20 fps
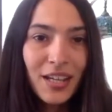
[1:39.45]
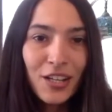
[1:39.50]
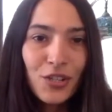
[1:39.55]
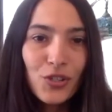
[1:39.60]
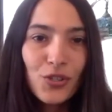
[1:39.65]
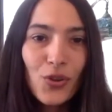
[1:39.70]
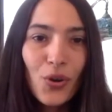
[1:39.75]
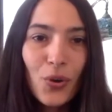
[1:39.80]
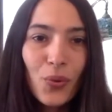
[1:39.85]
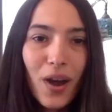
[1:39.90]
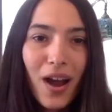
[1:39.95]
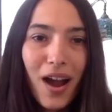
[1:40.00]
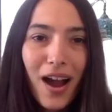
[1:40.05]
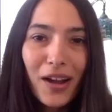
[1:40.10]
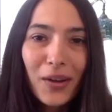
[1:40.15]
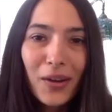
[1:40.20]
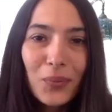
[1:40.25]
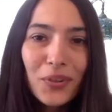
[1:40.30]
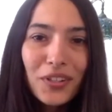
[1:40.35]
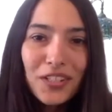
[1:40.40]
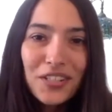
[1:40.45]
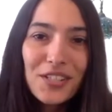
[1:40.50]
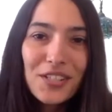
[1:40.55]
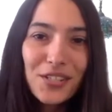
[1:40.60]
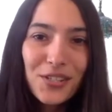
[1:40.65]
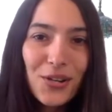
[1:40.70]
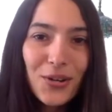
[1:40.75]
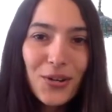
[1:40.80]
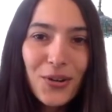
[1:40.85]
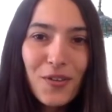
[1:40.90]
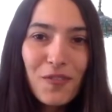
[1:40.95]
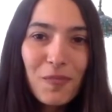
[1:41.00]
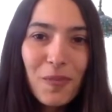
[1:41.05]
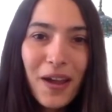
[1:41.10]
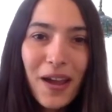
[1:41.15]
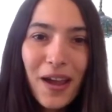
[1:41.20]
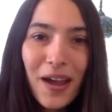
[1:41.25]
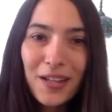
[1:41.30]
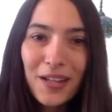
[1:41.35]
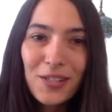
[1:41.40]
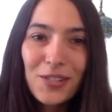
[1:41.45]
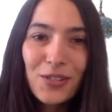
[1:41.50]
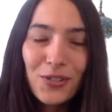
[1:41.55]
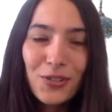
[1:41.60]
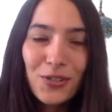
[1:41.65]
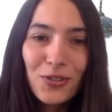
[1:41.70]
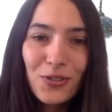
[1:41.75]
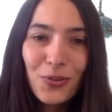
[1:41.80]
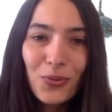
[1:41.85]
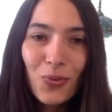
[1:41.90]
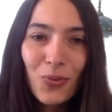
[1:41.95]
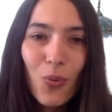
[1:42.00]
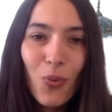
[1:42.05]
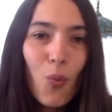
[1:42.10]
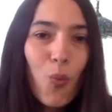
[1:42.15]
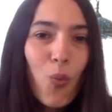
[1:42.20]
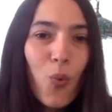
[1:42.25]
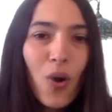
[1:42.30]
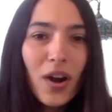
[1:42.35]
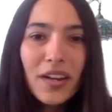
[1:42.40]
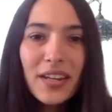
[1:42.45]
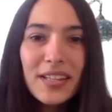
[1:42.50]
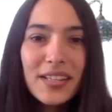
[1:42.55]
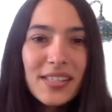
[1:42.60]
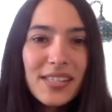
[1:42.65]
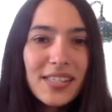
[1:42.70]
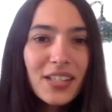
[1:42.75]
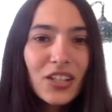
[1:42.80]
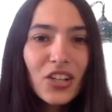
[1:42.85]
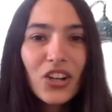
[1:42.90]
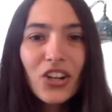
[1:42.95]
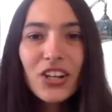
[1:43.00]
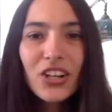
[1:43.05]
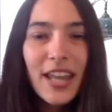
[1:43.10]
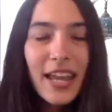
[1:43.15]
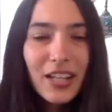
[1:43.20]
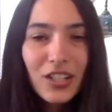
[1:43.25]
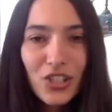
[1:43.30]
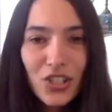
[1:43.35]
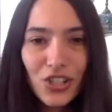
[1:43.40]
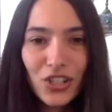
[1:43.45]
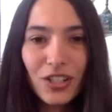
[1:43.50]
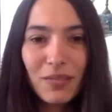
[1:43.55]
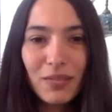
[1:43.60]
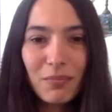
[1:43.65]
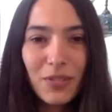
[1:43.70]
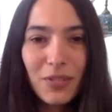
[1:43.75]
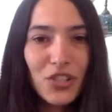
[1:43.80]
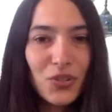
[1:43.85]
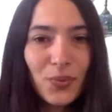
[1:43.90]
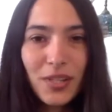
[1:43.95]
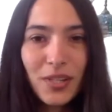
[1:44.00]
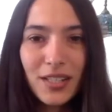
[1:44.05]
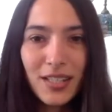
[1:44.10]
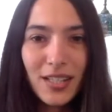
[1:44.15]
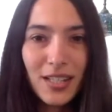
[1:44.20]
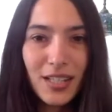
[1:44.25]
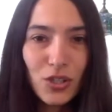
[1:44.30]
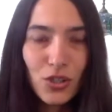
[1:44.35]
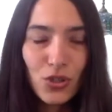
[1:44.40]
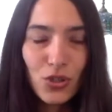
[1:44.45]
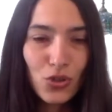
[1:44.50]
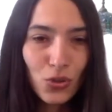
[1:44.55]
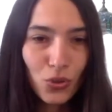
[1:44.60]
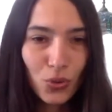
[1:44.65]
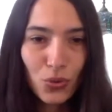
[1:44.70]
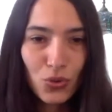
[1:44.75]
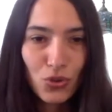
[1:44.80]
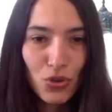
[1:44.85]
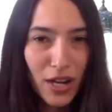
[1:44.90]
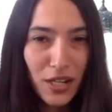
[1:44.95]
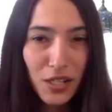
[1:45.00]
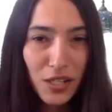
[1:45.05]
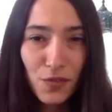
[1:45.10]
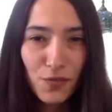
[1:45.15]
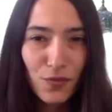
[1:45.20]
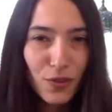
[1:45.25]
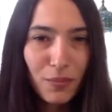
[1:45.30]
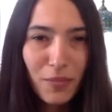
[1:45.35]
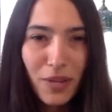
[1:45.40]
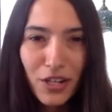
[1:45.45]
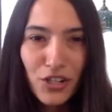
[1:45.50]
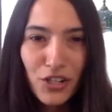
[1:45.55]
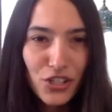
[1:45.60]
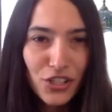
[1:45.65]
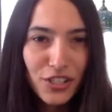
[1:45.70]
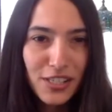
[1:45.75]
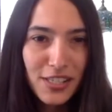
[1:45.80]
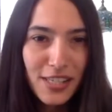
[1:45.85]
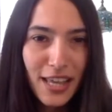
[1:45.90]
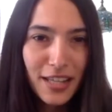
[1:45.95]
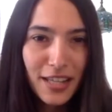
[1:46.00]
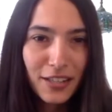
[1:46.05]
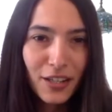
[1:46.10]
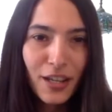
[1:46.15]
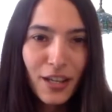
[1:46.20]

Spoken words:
So I wanted to start off by asking you what is the connection between these two transformations and